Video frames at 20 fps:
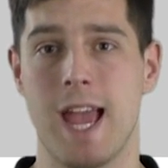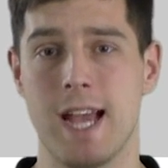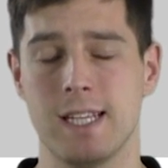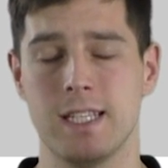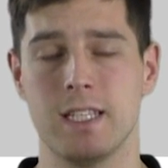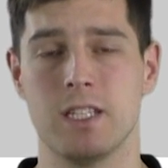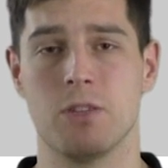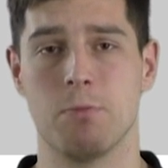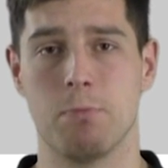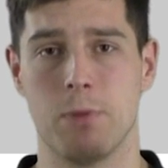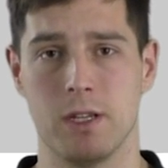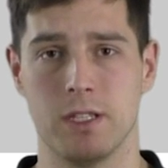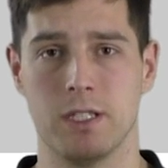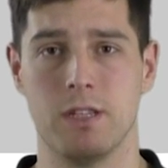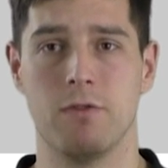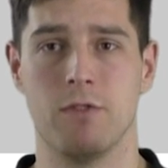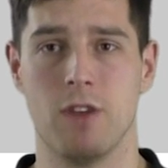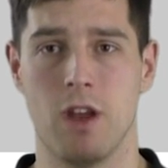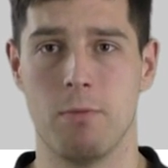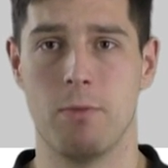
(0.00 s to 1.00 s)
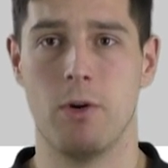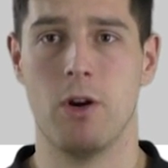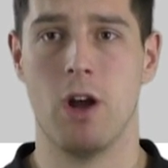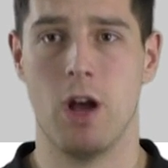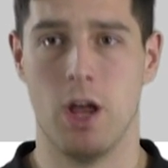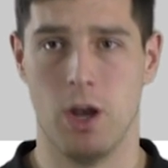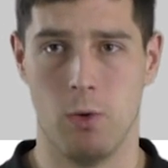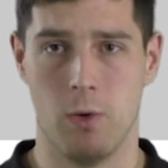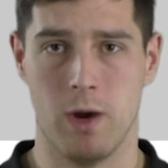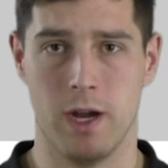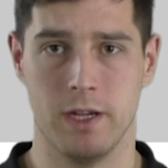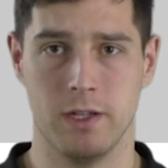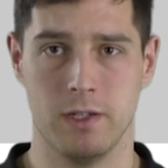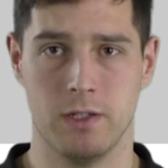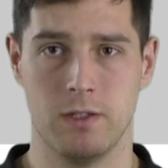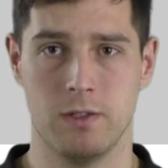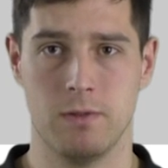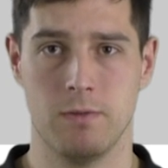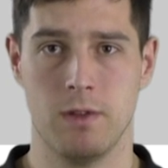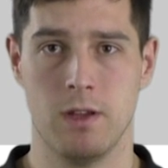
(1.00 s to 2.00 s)
x is a positive number
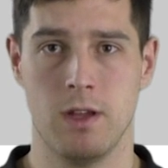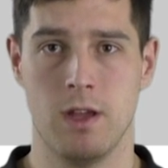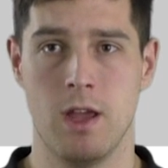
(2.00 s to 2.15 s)
otherwise.